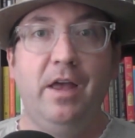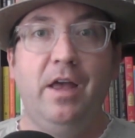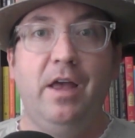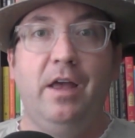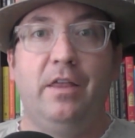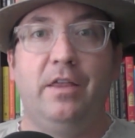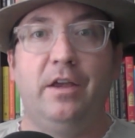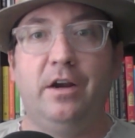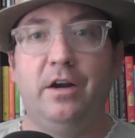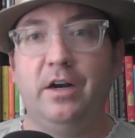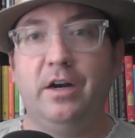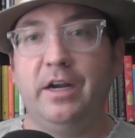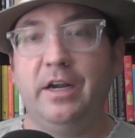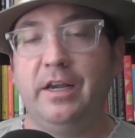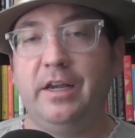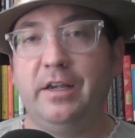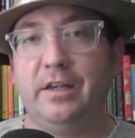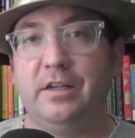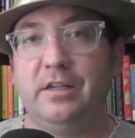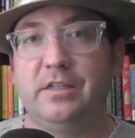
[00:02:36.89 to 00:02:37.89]
There
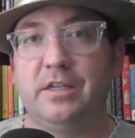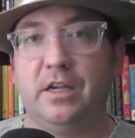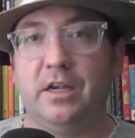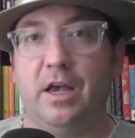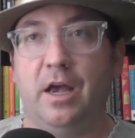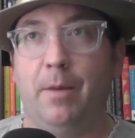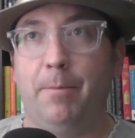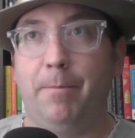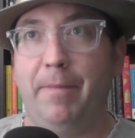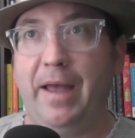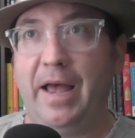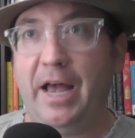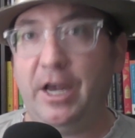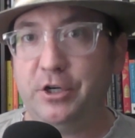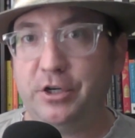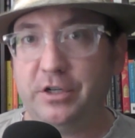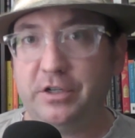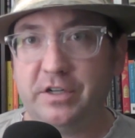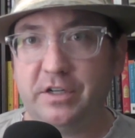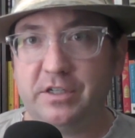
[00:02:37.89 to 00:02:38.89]
is a
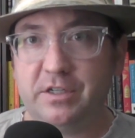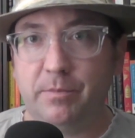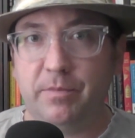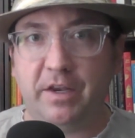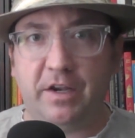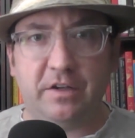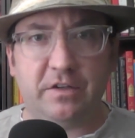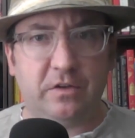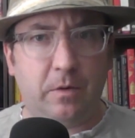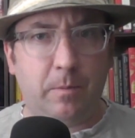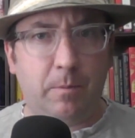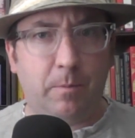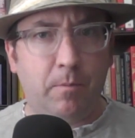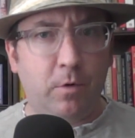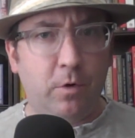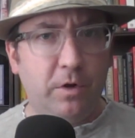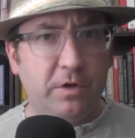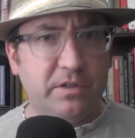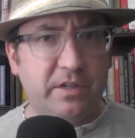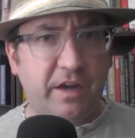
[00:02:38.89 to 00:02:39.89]
magic system that is
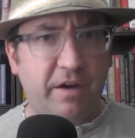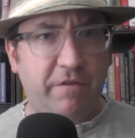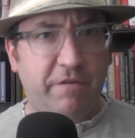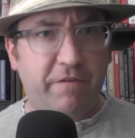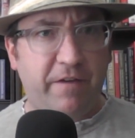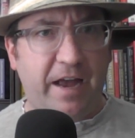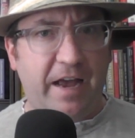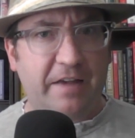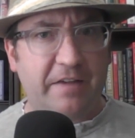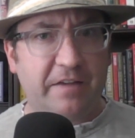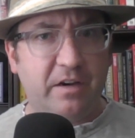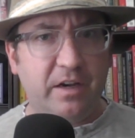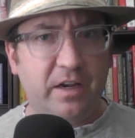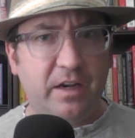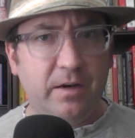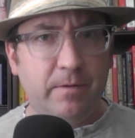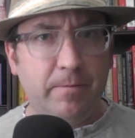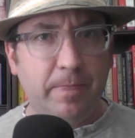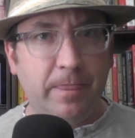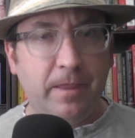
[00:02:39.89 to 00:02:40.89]

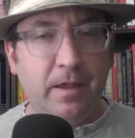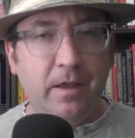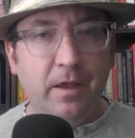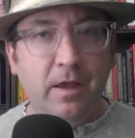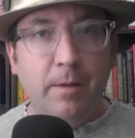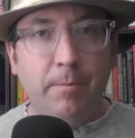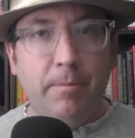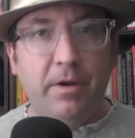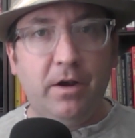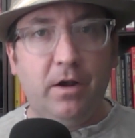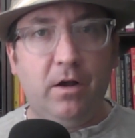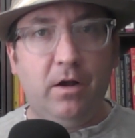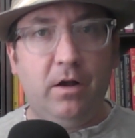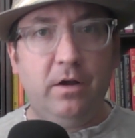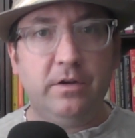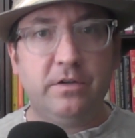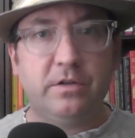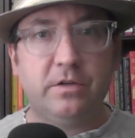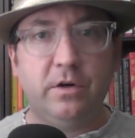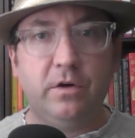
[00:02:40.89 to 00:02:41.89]
multifaceted, but
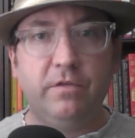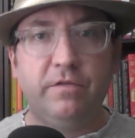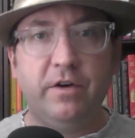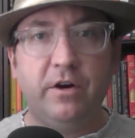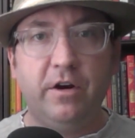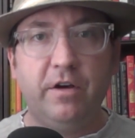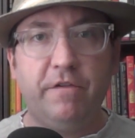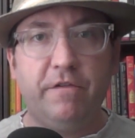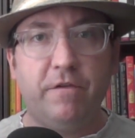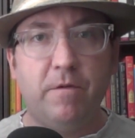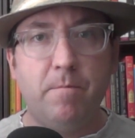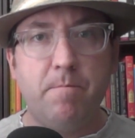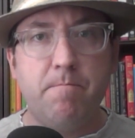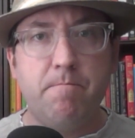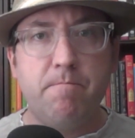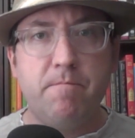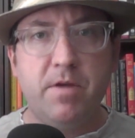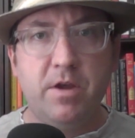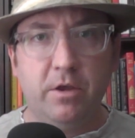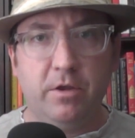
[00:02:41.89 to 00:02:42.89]
also very
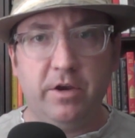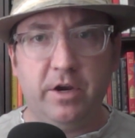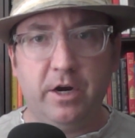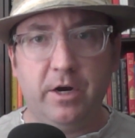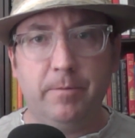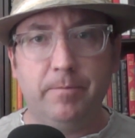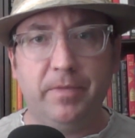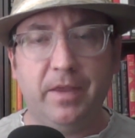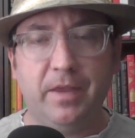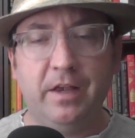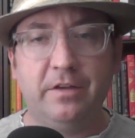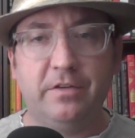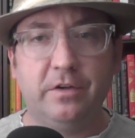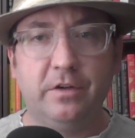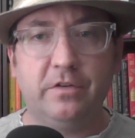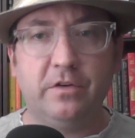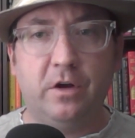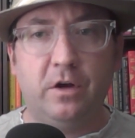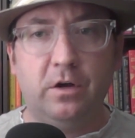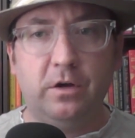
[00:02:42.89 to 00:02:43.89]
familiar. And so
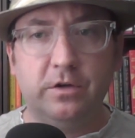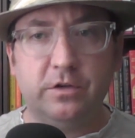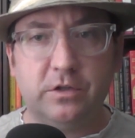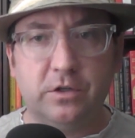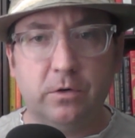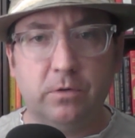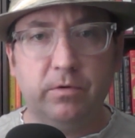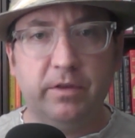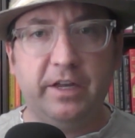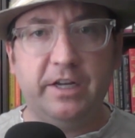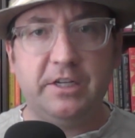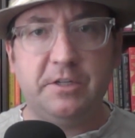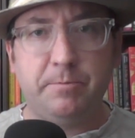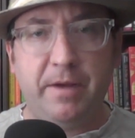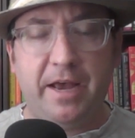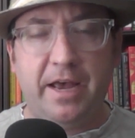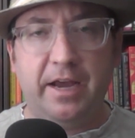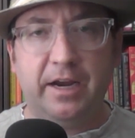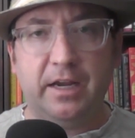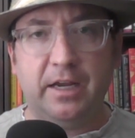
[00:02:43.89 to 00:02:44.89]
this also relates
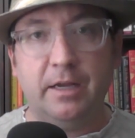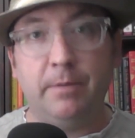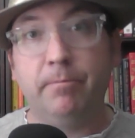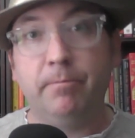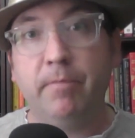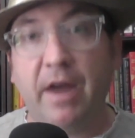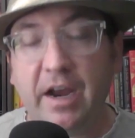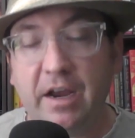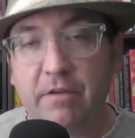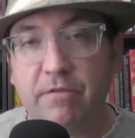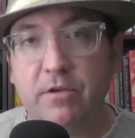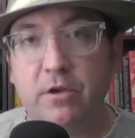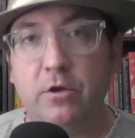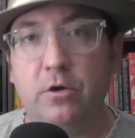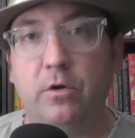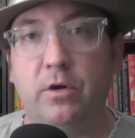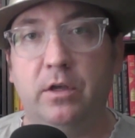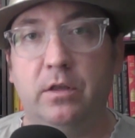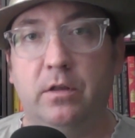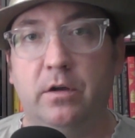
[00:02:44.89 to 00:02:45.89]
back, in my
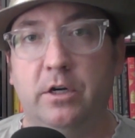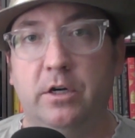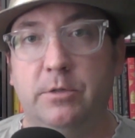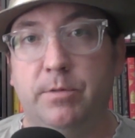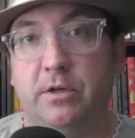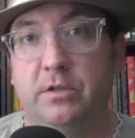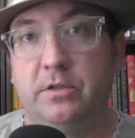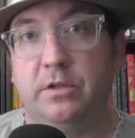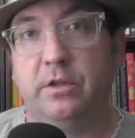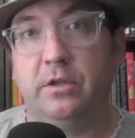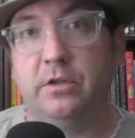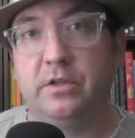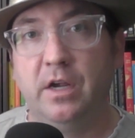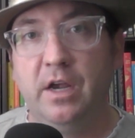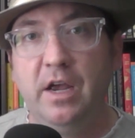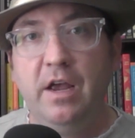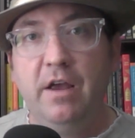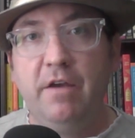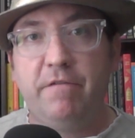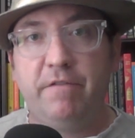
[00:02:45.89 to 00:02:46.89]
view, in large part to those
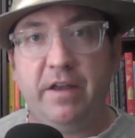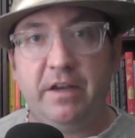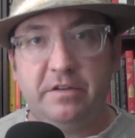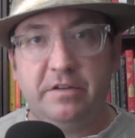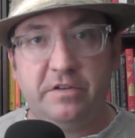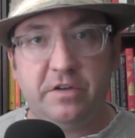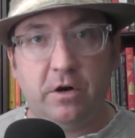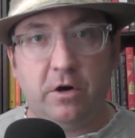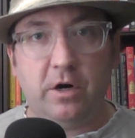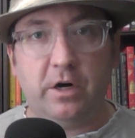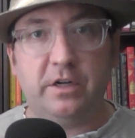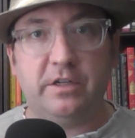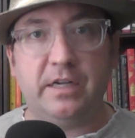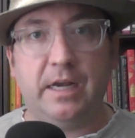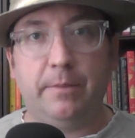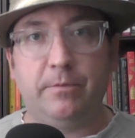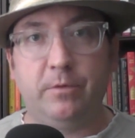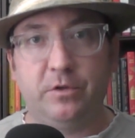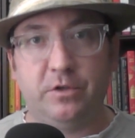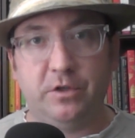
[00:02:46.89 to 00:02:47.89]
fantasy
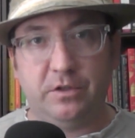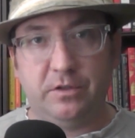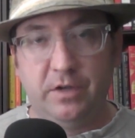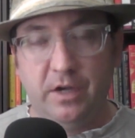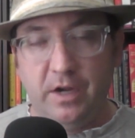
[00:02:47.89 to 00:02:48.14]
archetypes, which is